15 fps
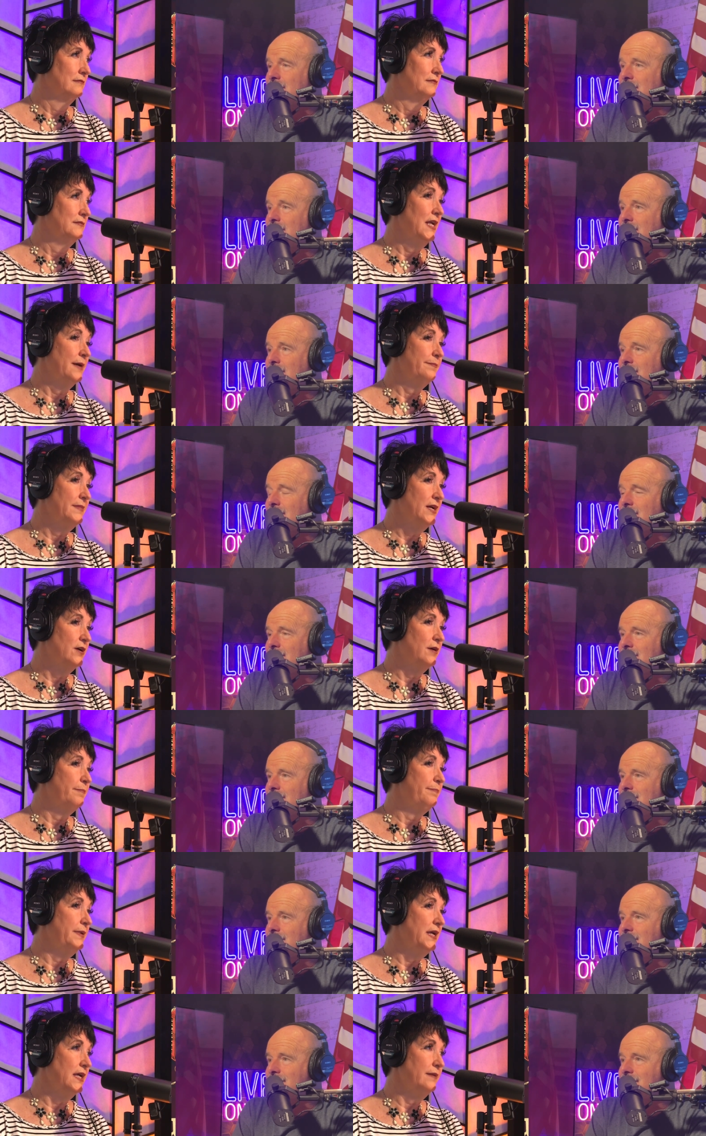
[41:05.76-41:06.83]
Speaker 1: Yep, they're a
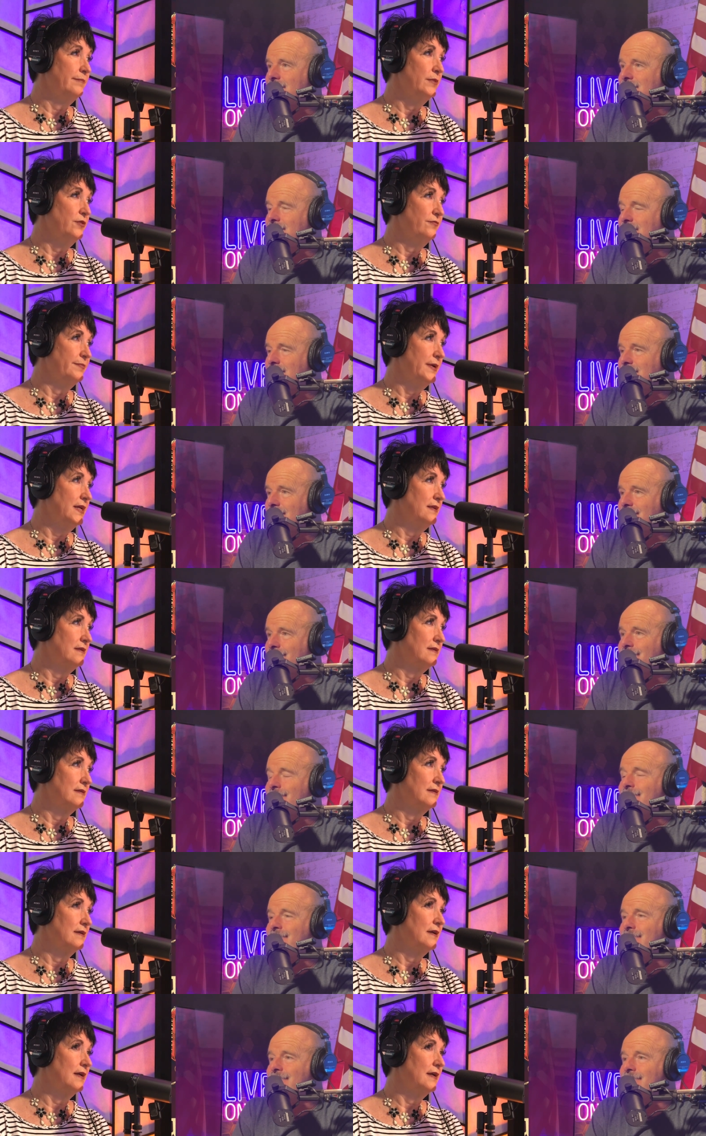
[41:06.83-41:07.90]
big movement.
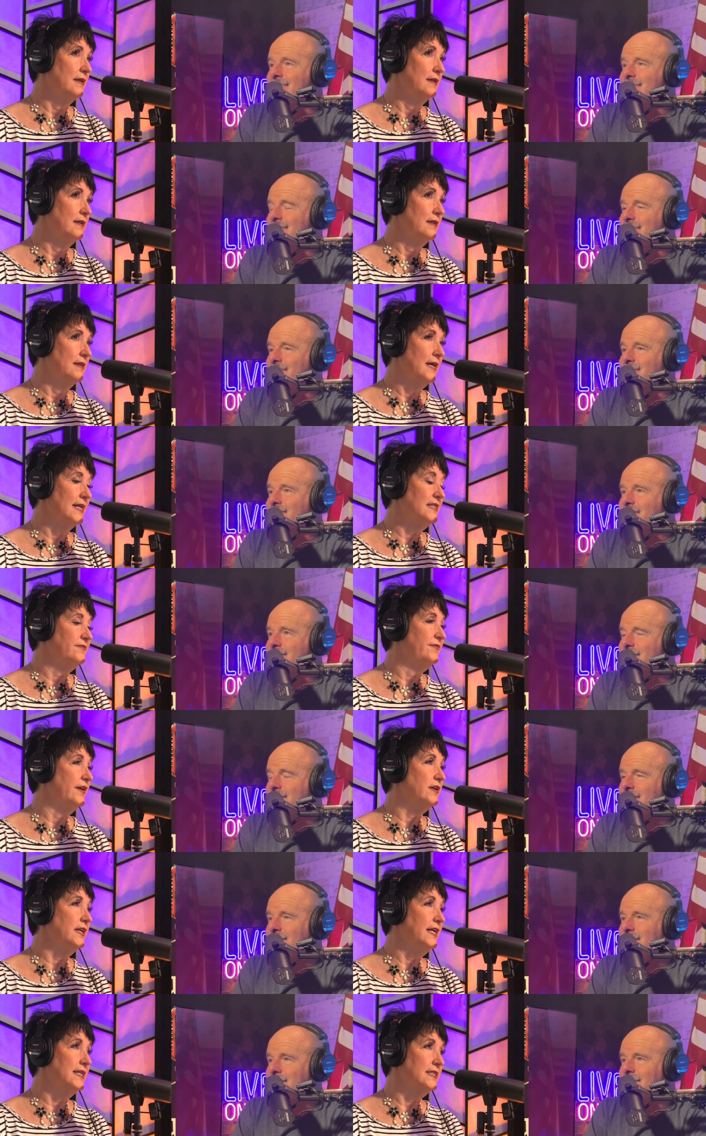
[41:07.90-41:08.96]
Mm-hmm. And that's
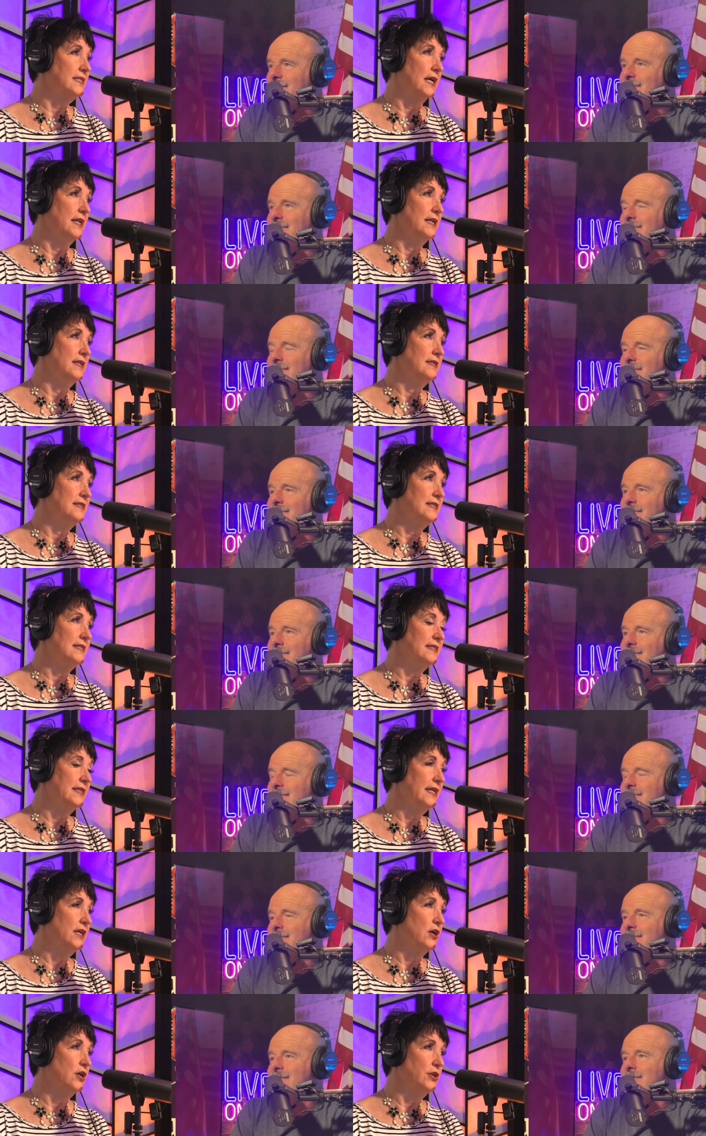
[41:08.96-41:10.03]
very exciting to
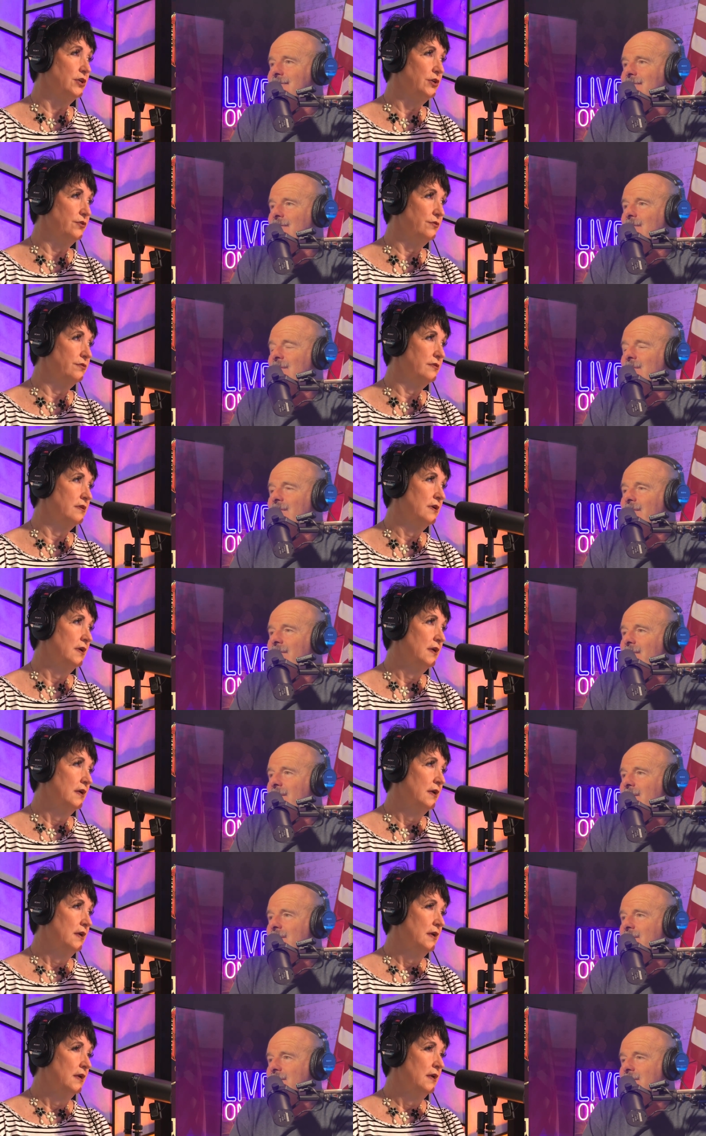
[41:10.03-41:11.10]
see our youth
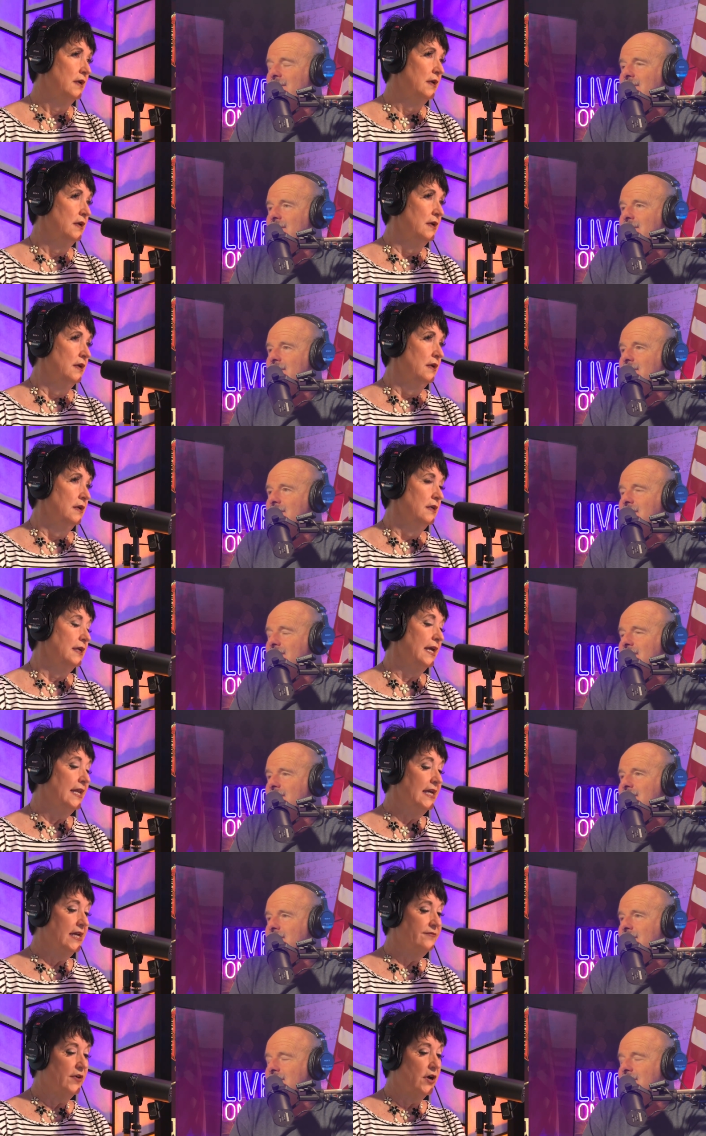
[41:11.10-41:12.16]

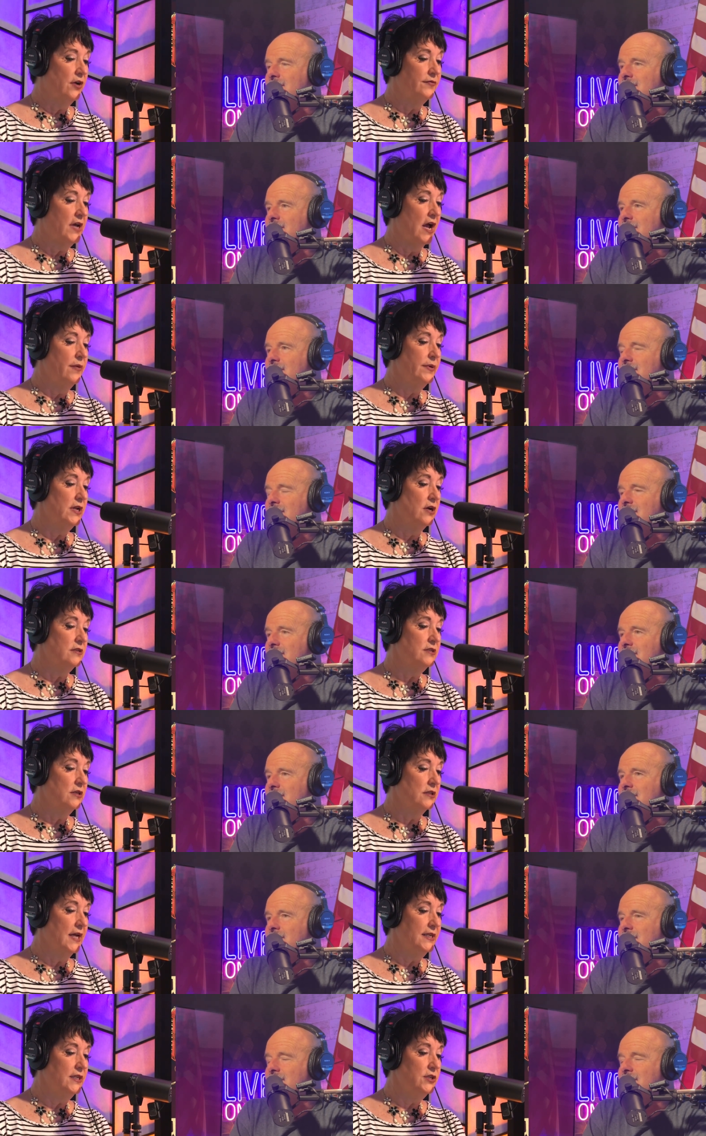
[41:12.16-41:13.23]
getting involved. I would also
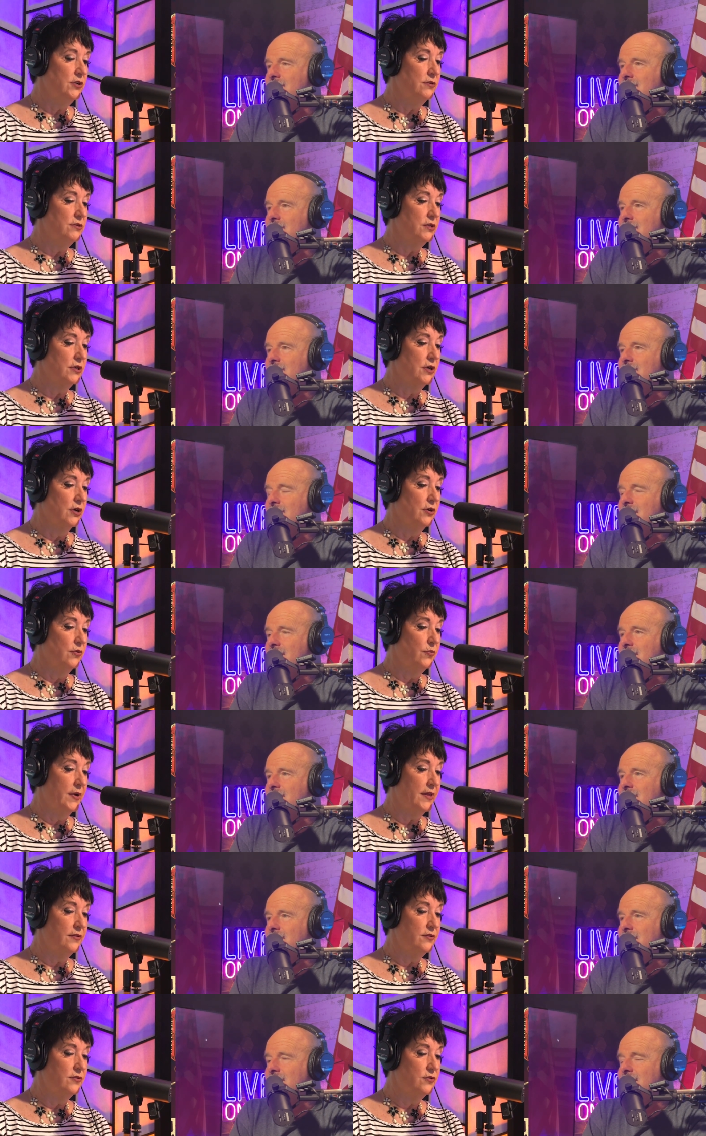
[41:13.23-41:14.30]
like you to go
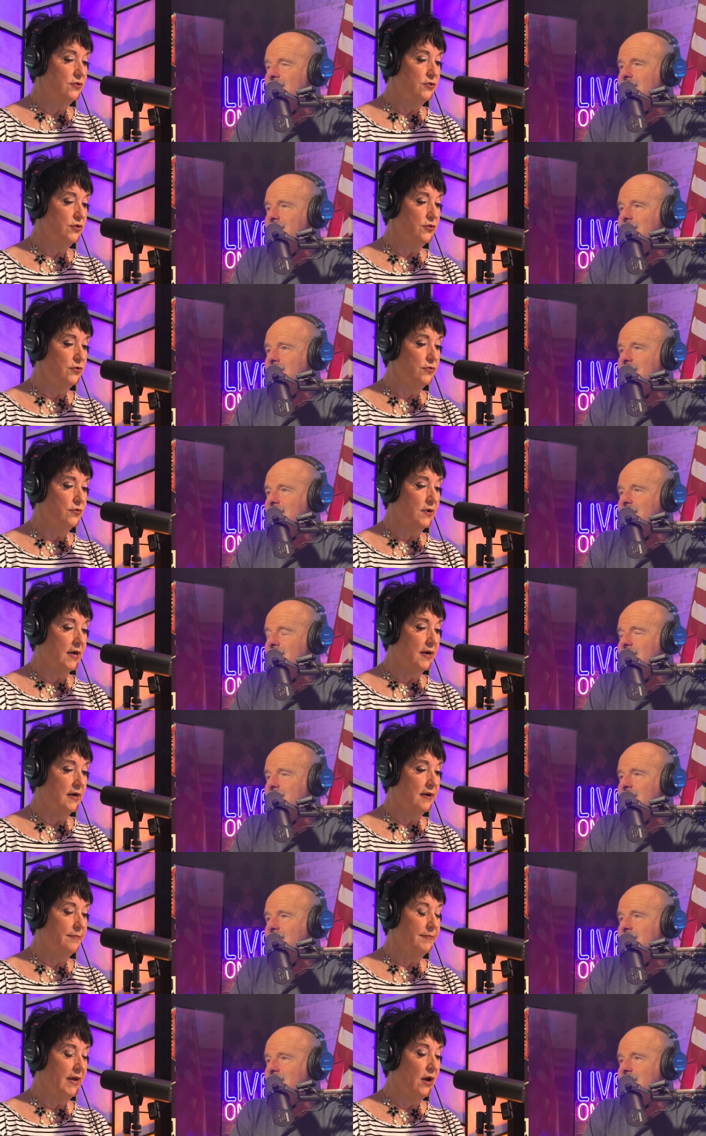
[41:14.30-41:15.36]
with to
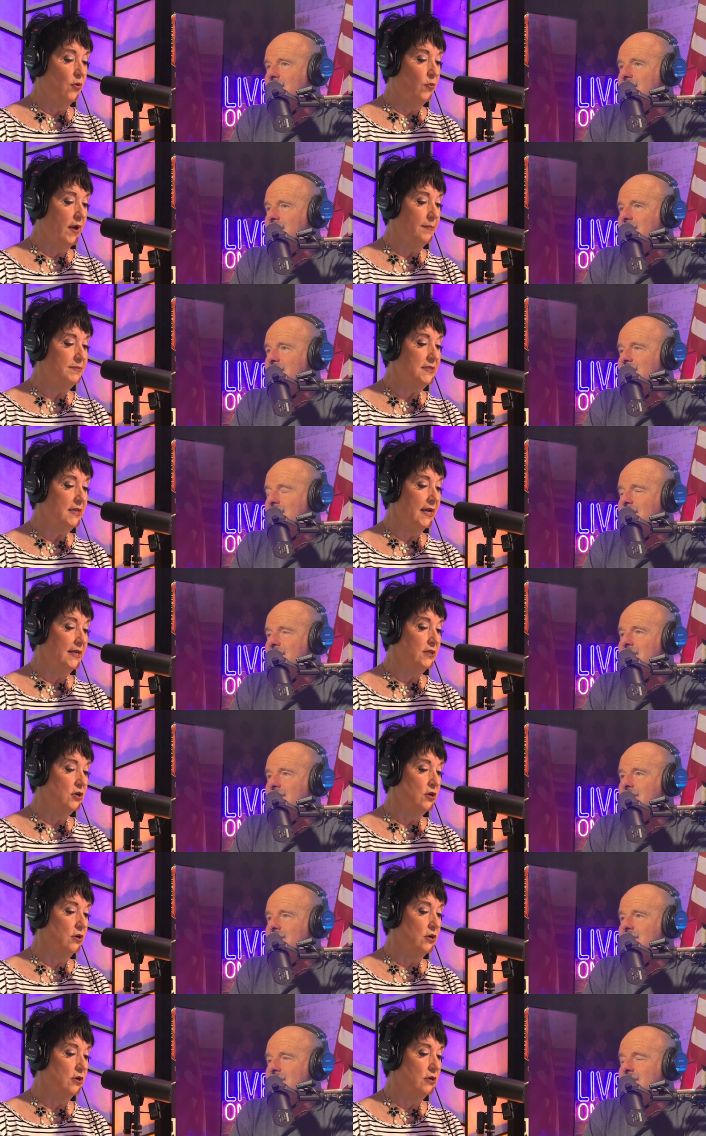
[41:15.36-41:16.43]
um, a website
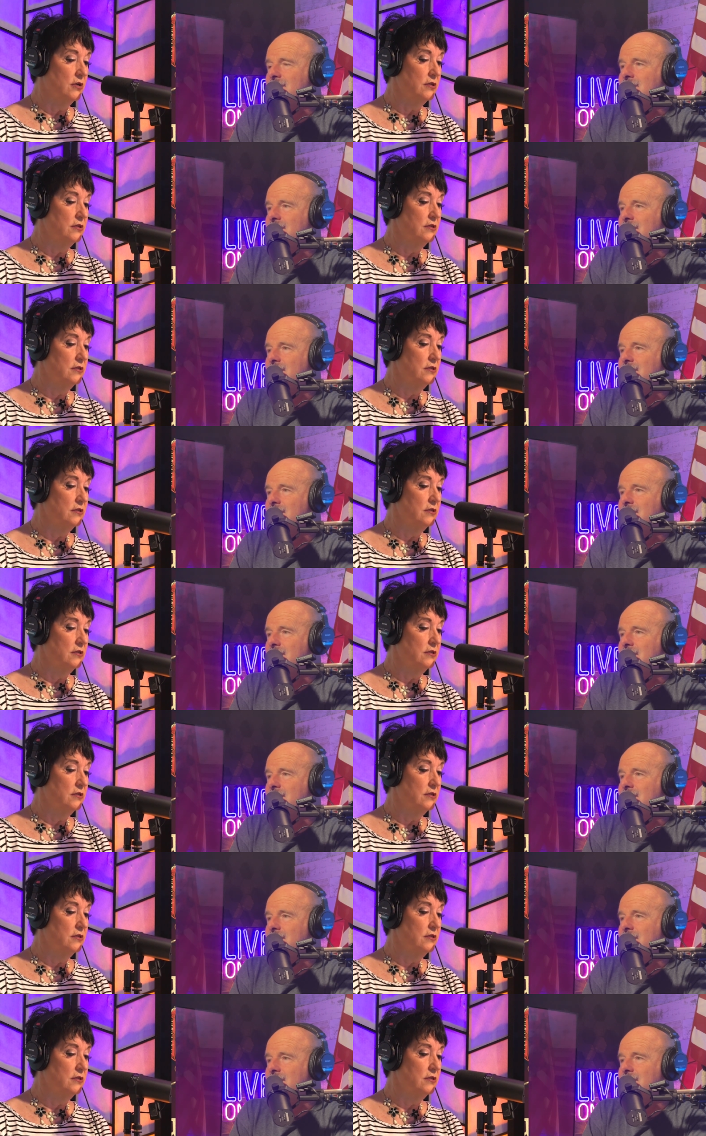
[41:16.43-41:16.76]
called